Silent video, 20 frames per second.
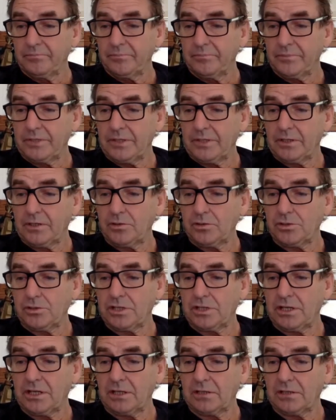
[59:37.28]

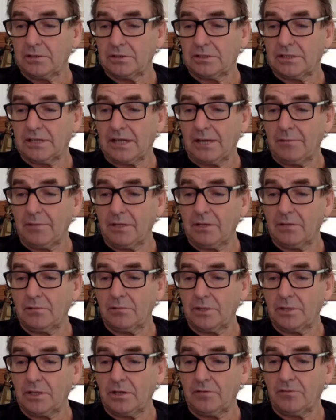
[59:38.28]
Hiddink came in.
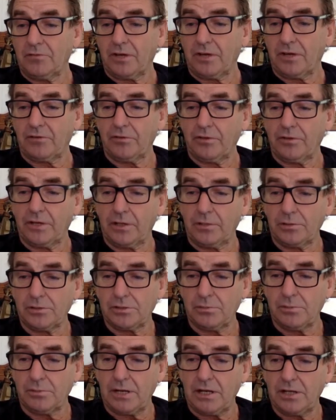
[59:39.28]
We know Frank Farina
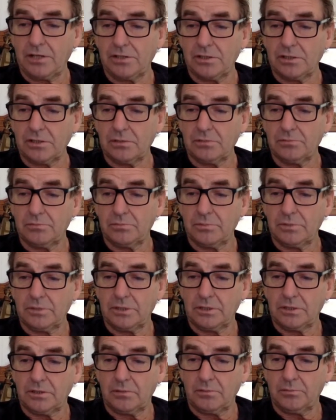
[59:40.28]
was the manager.
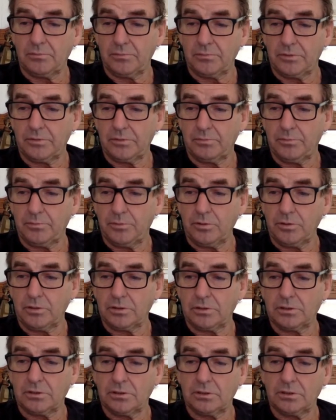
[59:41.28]
He got the
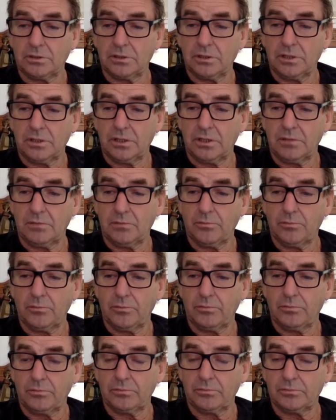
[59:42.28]
bullet.
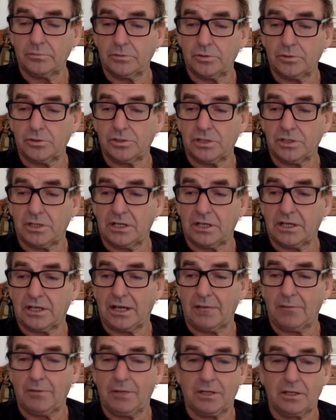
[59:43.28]
Gus Hiddink
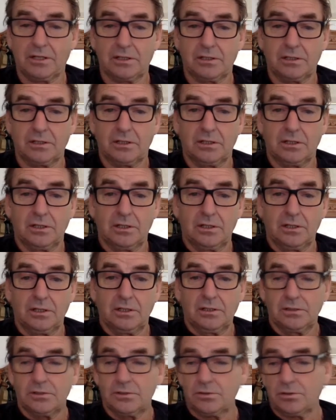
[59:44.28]
came in and
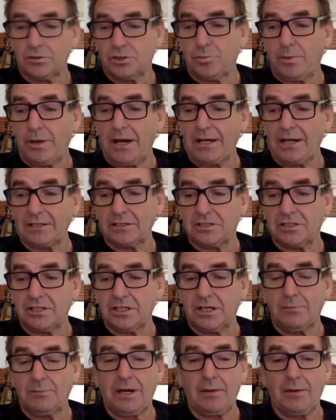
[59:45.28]
sort of sparked the
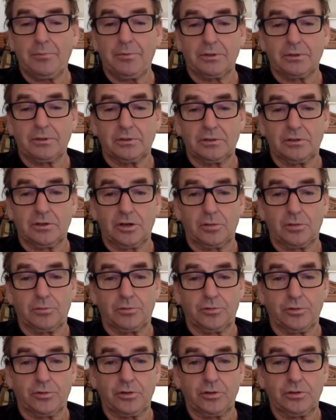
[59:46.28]
team up and got them
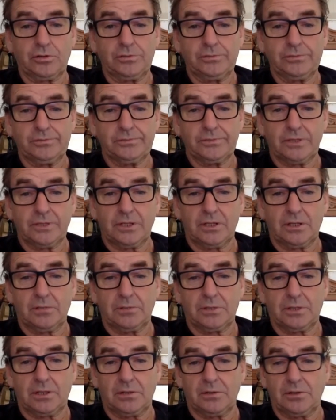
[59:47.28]
through.
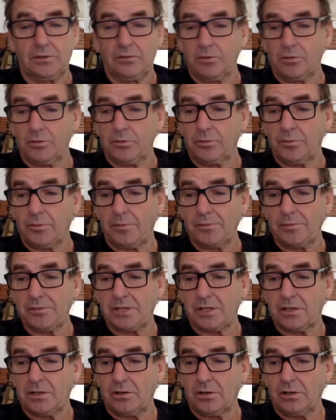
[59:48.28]
Everyone remembers
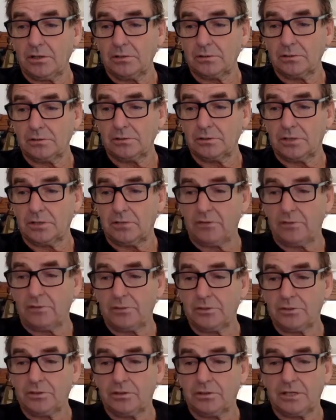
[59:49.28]
that night in
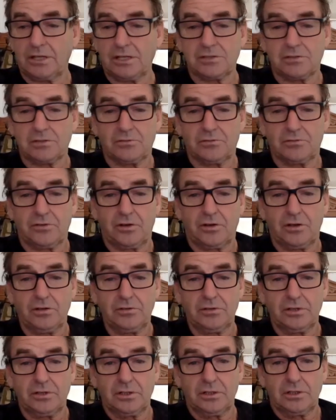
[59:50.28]
November 2005.